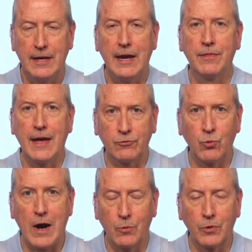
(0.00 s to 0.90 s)
And
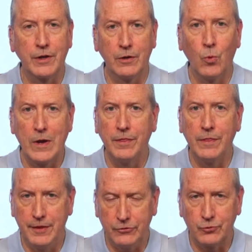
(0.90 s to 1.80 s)
that's why we're going to
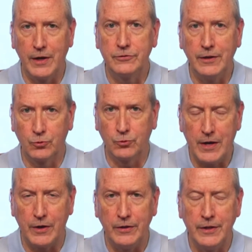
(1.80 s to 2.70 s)
win this race as
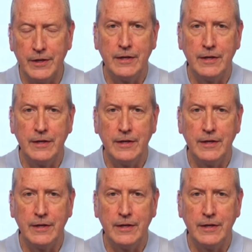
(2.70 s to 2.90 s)
well.